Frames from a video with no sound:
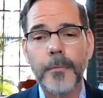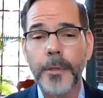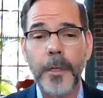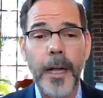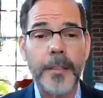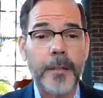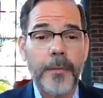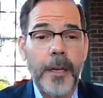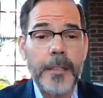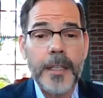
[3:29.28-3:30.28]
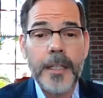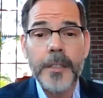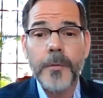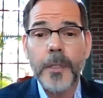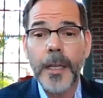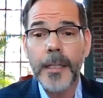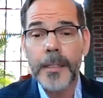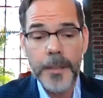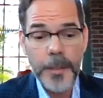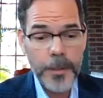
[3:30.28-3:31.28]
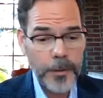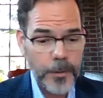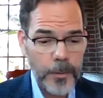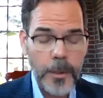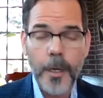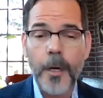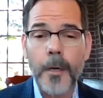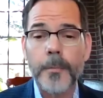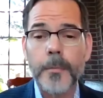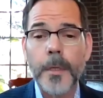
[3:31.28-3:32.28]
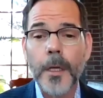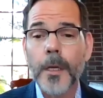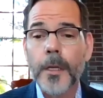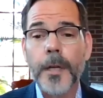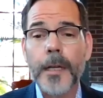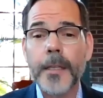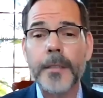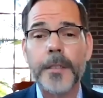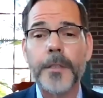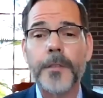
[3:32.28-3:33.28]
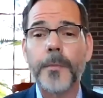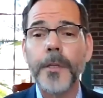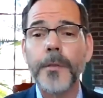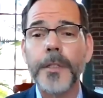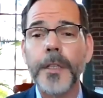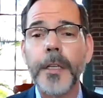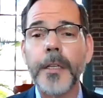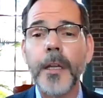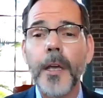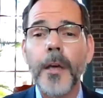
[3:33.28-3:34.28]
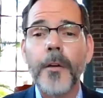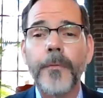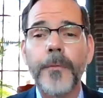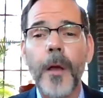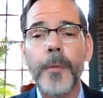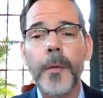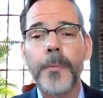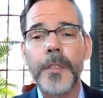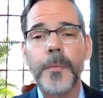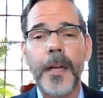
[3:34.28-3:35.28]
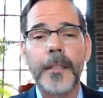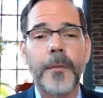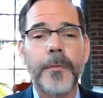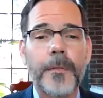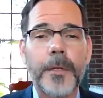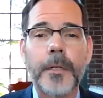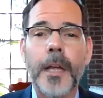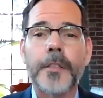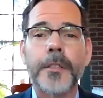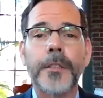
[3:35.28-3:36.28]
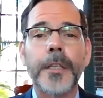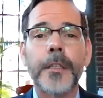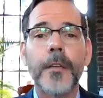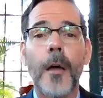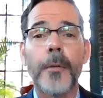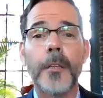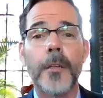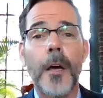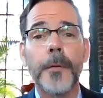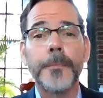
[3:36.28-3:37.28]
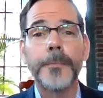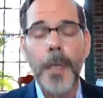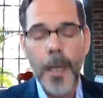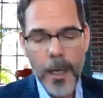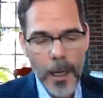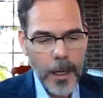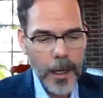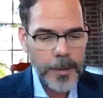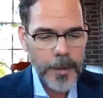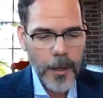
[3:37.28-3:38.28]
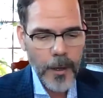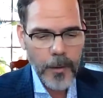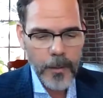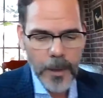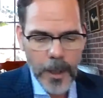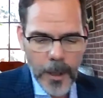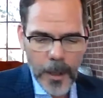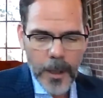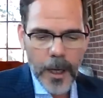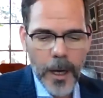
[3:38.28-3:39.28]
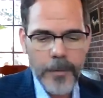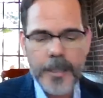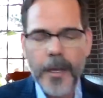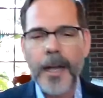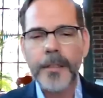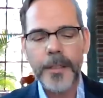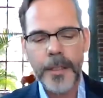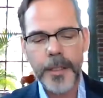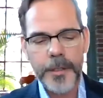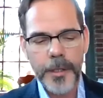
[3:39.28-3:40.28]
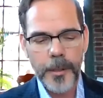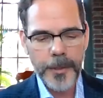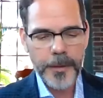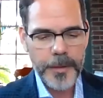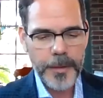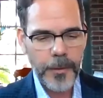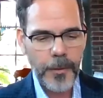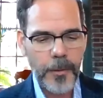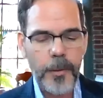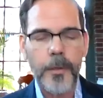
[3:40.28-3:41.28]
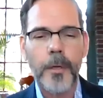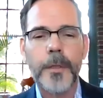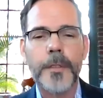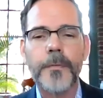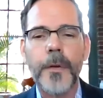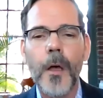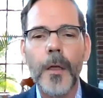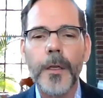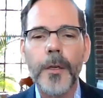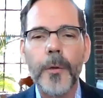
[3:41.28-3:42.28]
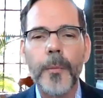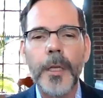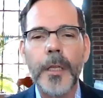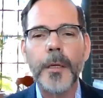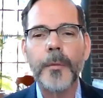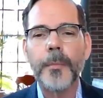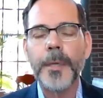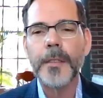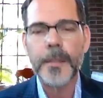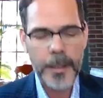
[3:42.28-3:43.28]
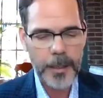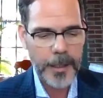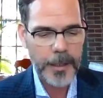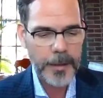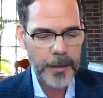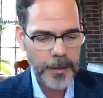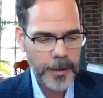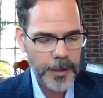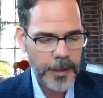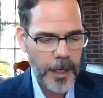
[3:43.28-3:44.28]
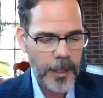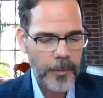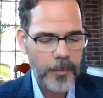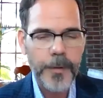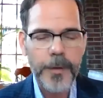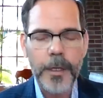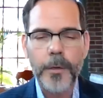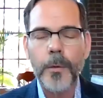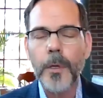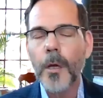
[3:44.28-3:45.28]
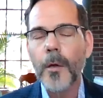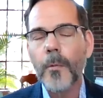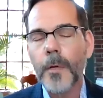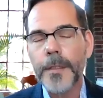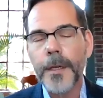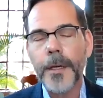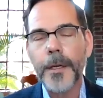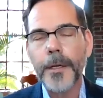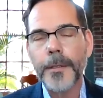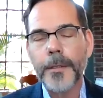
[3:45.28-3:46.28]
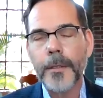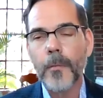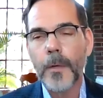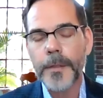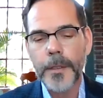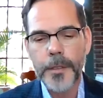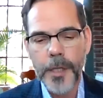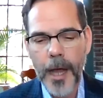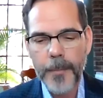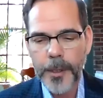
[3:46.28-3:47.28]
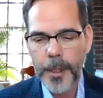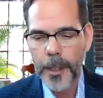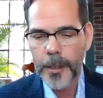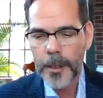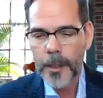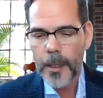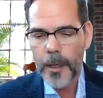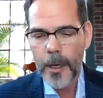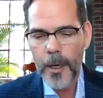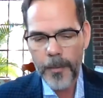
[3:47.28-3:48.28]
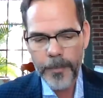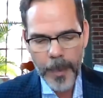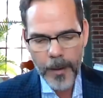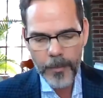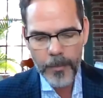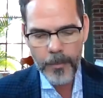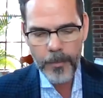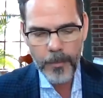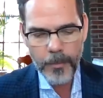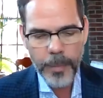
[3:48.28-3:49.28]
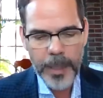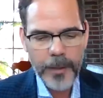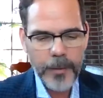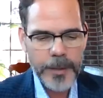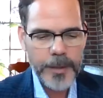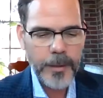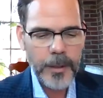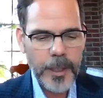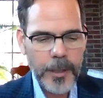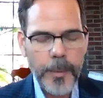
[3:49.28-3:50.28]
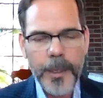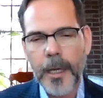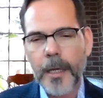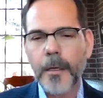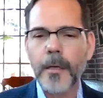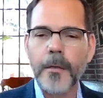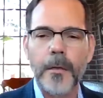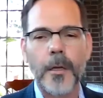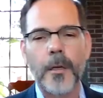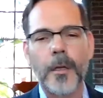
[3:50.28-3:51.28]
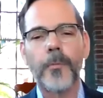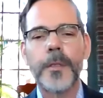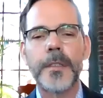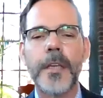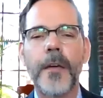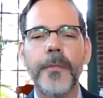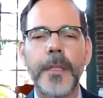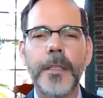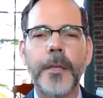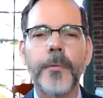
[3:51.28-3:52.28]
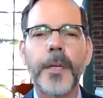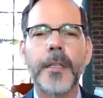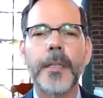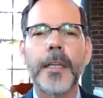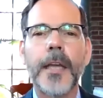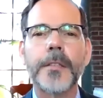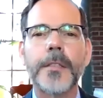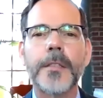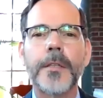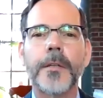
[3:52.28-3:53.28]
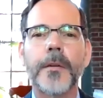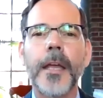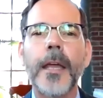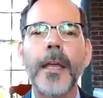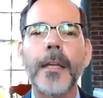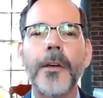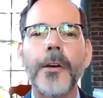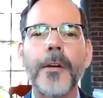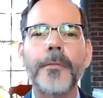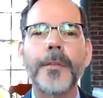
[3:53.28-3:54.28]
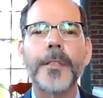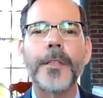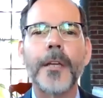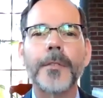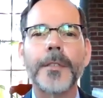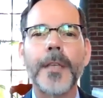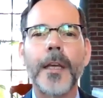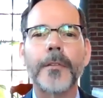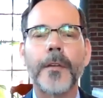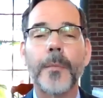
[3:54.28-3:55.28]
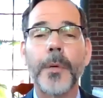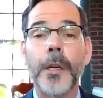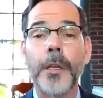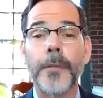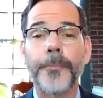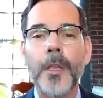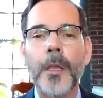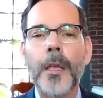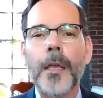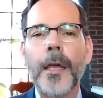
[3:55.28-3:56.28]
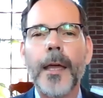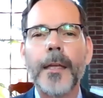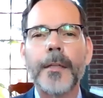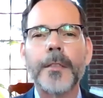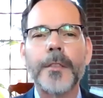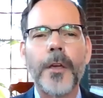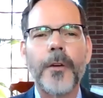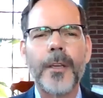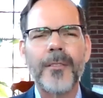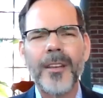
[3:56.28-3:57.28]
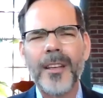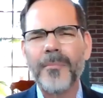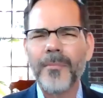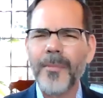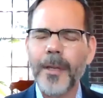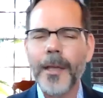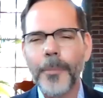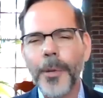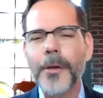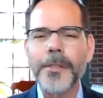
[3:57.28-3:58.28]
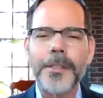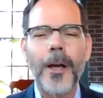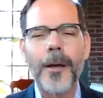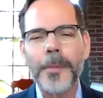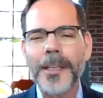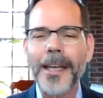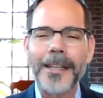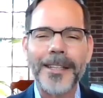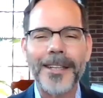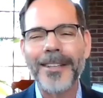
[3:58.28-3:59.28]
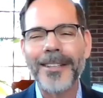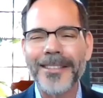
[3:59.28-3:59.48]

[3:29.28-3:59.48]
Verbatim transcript: progressive ideas related to um, trade and distribution from the perspective of international economic law. And so I was asked to contribute to this volume, and the piece that I shared with you was a was a chapter, um, but it was a little bit it was definitely written against the grain of the general tenor of the book. And so it, it, it posed complicated